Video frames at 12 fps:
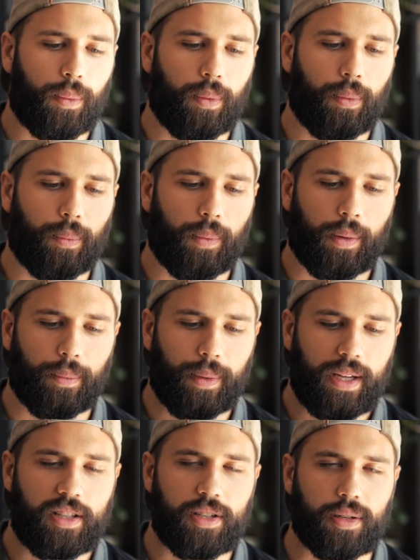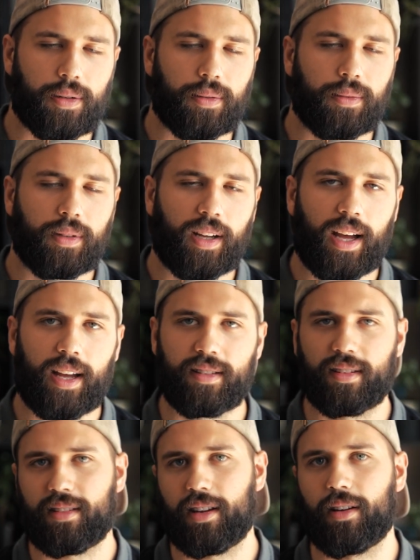what we do as
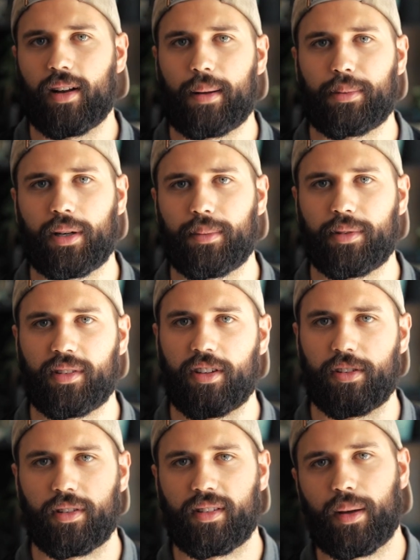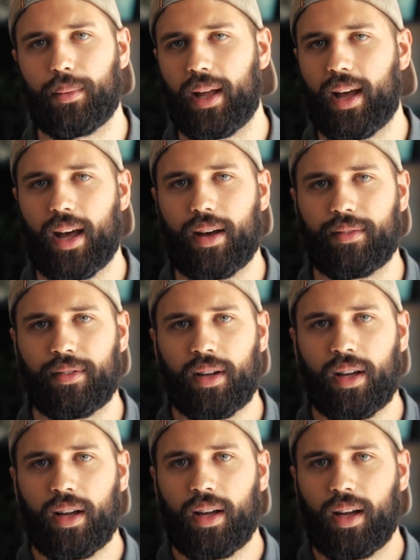a standard operating procedure is that we have
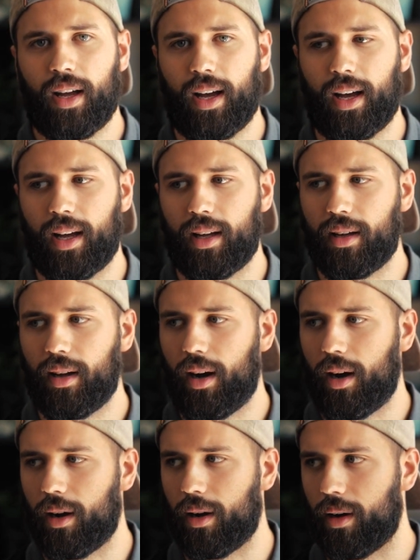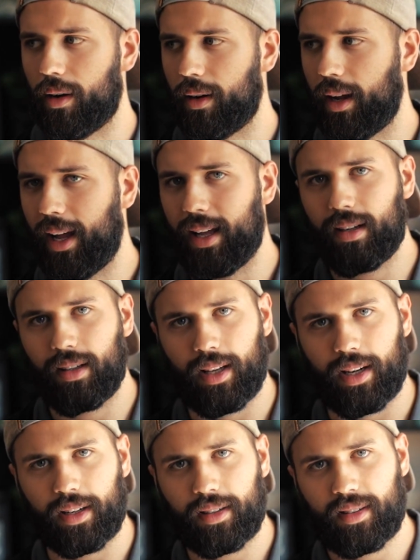our
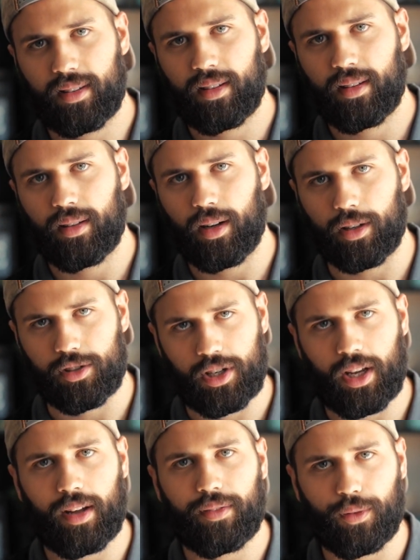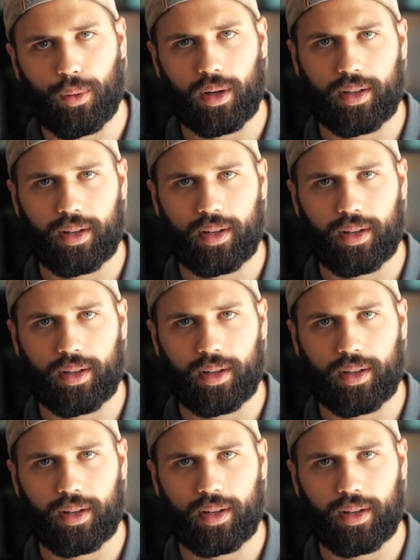analytics, our GA4